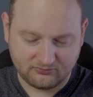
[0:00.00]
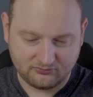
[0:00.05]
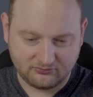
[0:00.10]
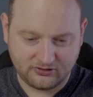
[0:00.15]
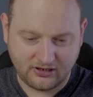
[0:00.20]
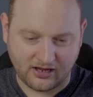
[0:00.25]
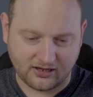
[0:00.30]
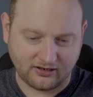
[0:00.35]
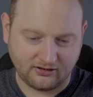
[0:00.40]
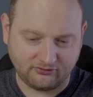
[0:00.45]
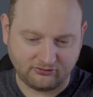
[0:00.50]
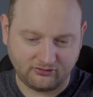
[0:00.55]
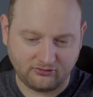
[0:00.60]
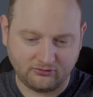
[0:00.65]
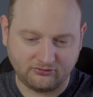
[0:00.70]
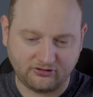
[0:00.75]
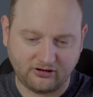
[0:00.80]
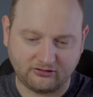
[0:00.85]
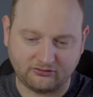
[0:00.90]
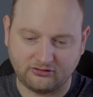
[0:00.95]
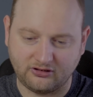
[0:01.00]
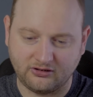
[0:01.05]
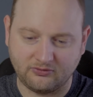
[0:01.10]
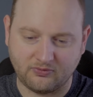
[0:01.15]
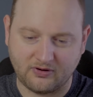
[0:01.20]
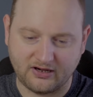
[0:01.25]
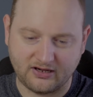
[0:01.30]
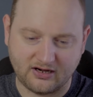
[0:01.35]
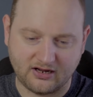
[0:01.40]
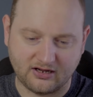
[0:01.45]
Yeah, this looks actually
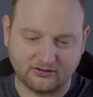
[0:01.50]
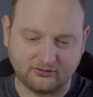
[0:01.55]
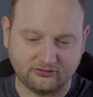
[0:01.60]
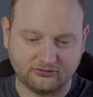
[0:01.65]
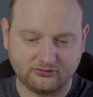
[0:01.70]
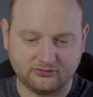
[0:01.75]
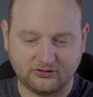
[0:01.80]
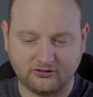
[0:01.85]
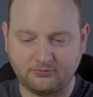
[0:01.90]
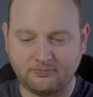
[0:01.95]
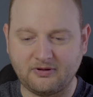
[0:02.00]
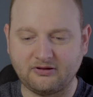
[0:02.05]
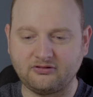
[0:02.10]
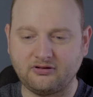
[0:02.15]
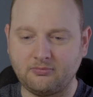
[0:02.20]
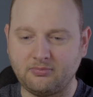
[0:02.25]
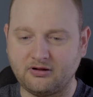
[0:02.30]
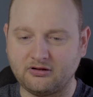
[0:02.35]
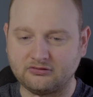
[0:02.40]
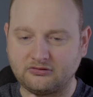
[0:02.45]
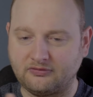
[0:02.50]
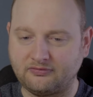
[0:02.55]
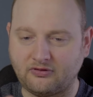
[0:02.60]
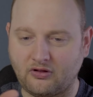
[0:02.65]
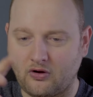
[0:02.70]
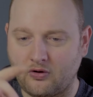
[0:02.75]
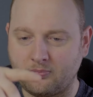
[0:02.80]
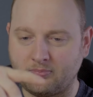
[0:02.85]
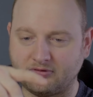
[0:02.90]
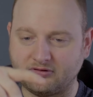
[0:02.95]
quite nice, especially because of the
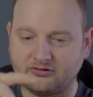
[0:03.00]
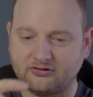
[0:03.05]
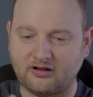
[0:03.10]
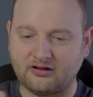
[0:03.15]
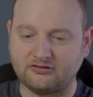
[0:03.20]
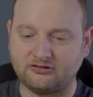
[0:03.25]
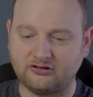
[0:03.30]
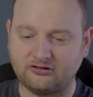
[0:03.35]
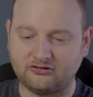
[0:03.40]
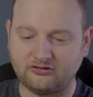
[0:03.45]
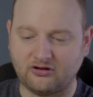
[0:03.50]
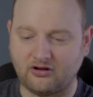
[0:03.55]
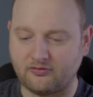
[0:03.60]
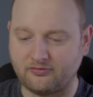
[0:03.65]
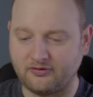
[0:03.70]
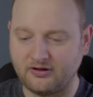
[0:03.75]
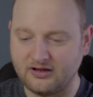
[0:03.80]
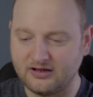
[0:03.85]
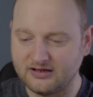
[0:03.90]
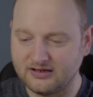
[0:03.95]
open sides itself.